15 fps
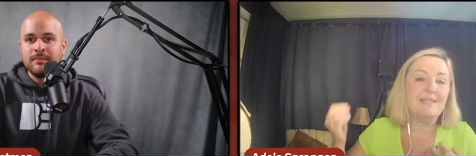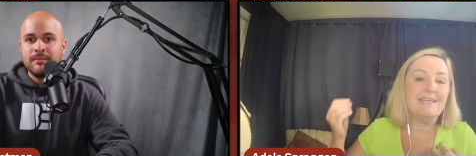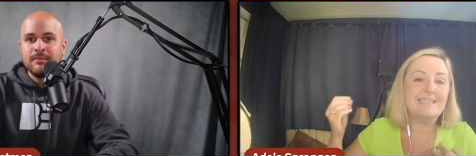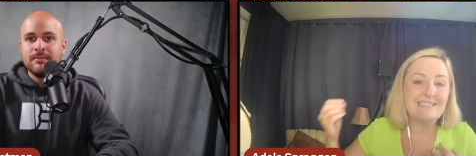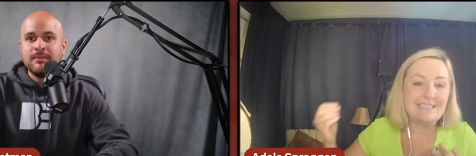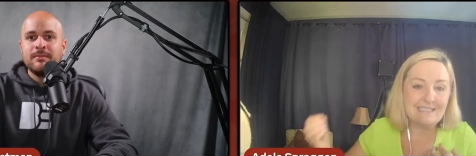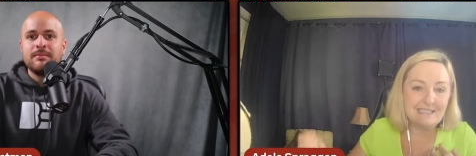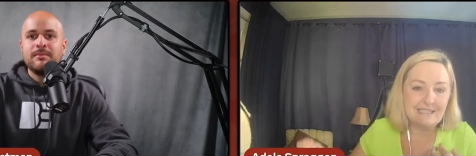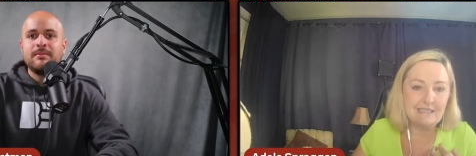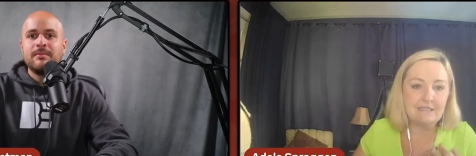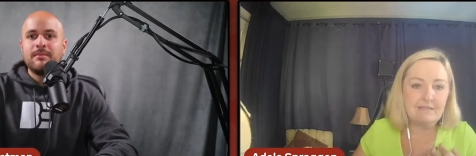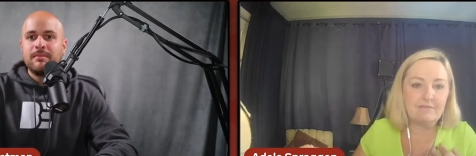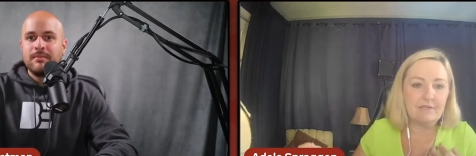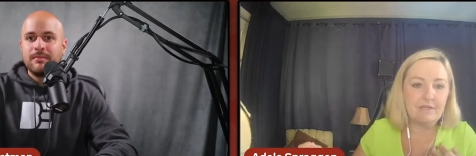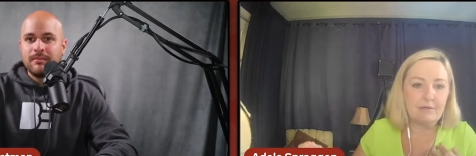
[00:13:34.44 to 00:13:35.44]
Speaker 1: that is in need
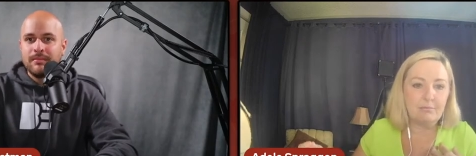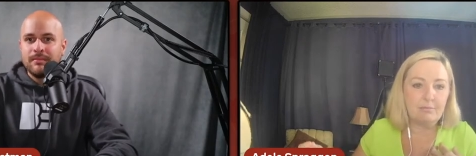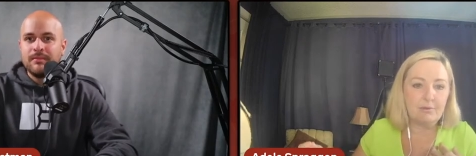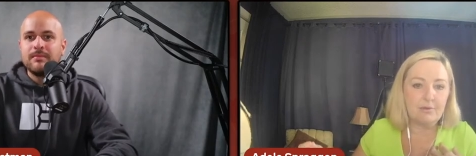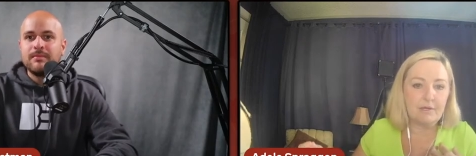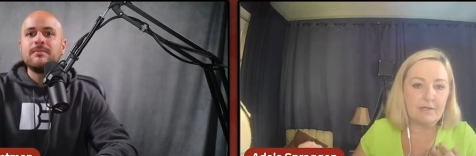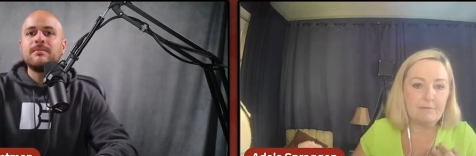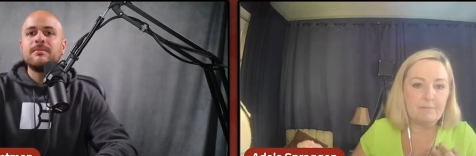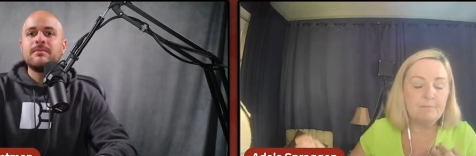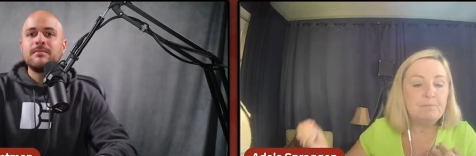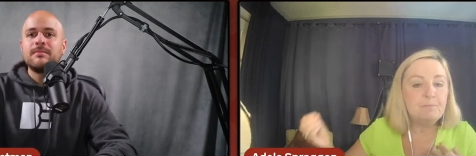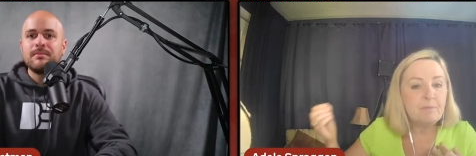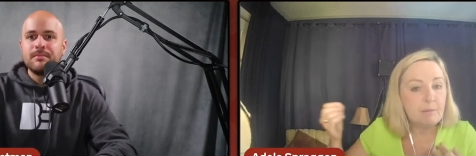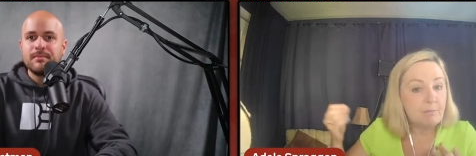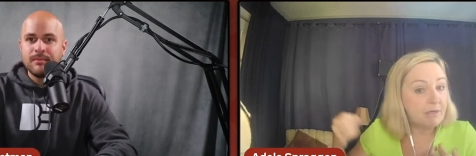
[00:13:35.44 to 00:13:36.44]
of an upgrade.
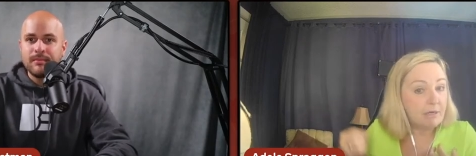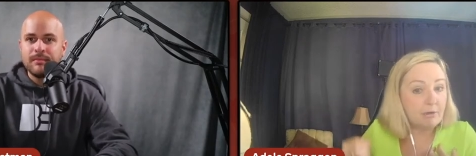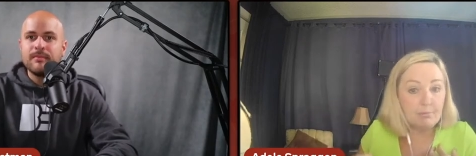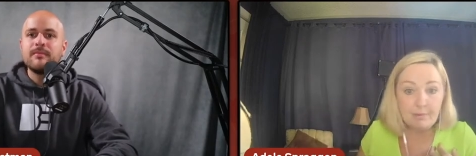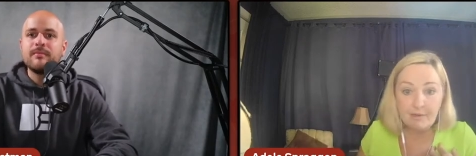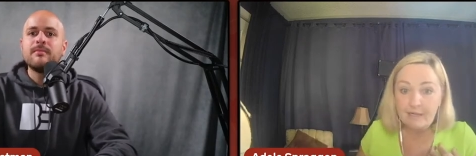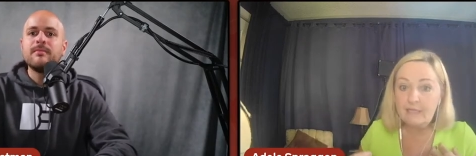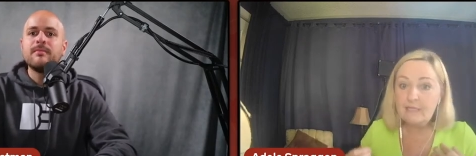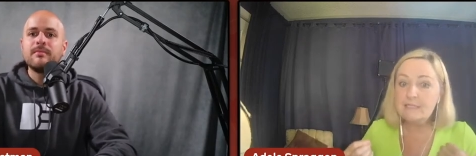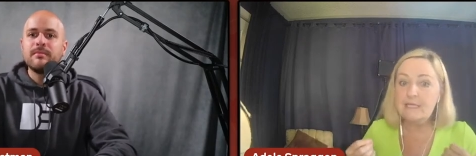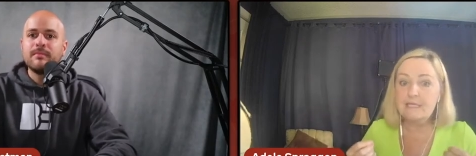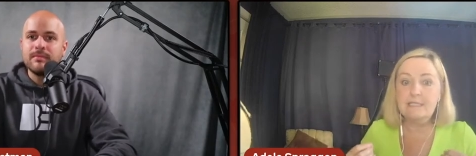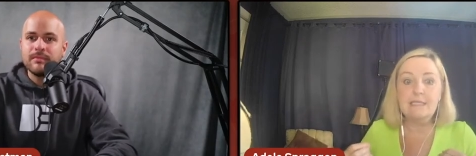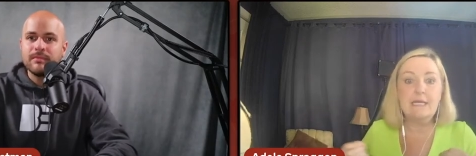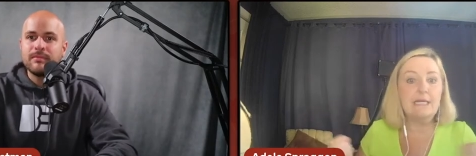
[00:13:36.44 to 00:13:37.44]
But our brain, as
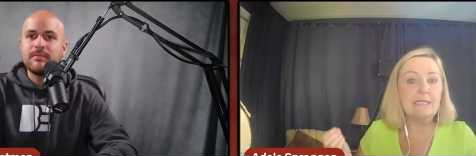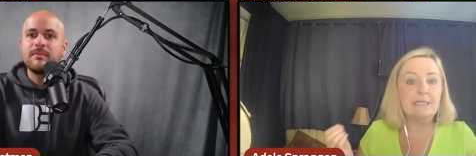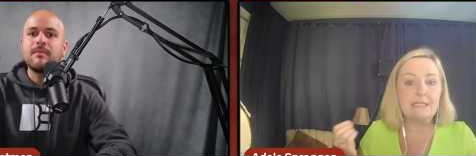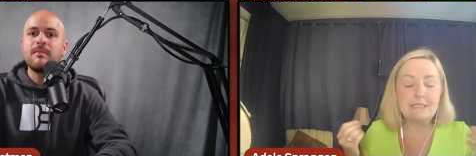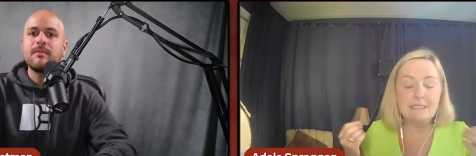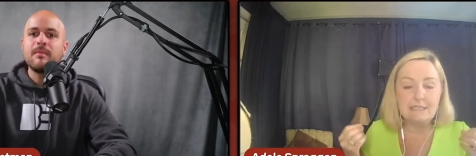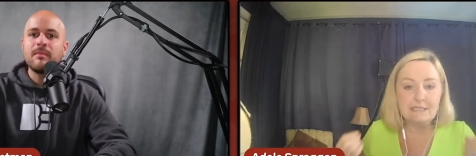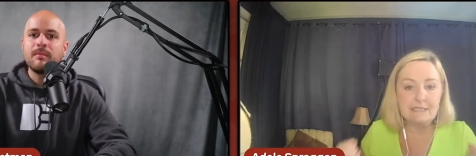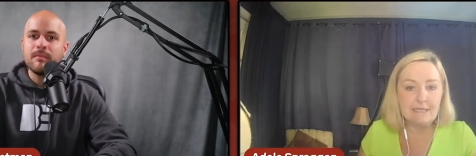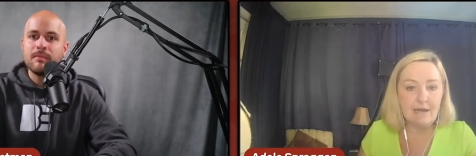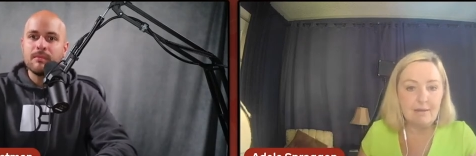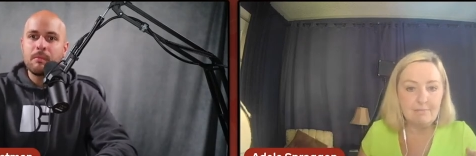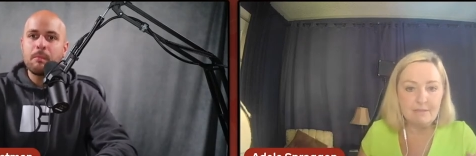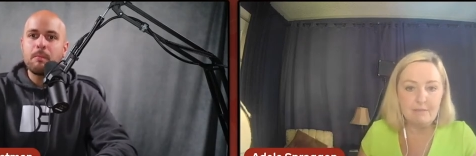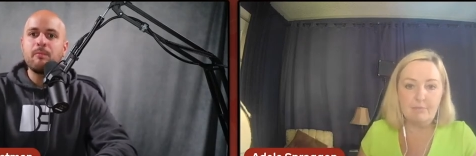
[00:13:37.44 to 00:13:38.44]
I said, it is
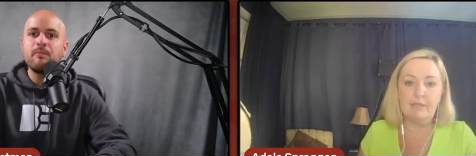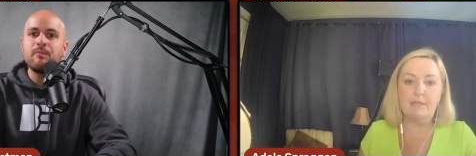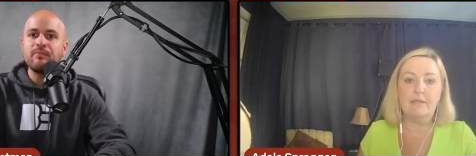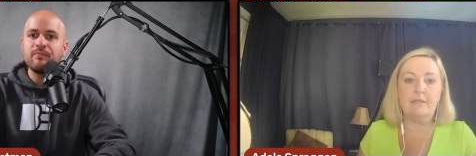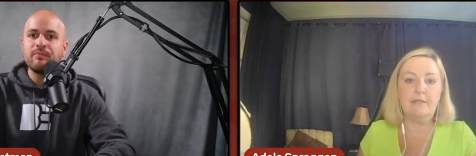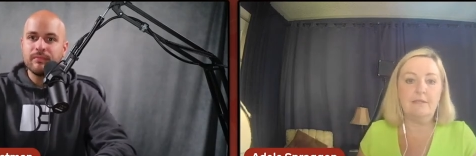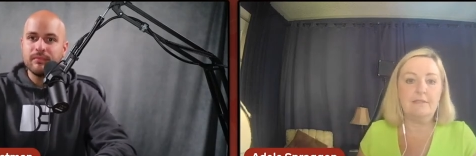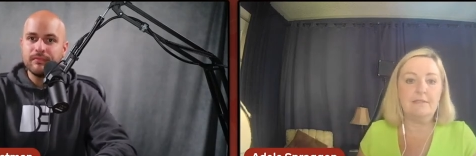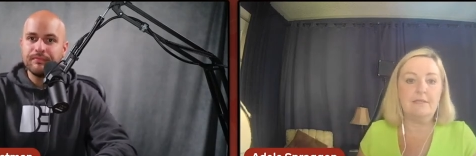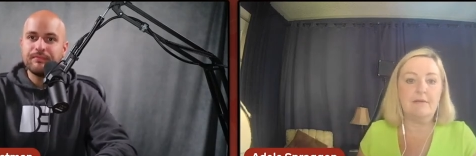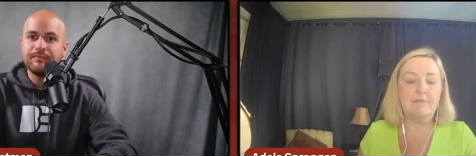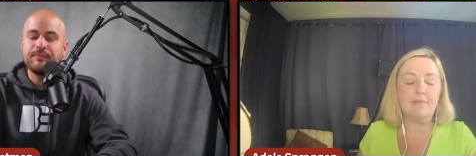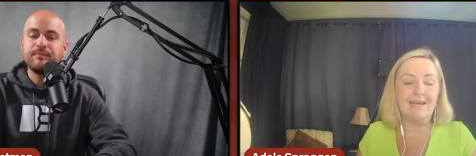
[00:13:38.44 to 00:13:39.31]
adaptability itself.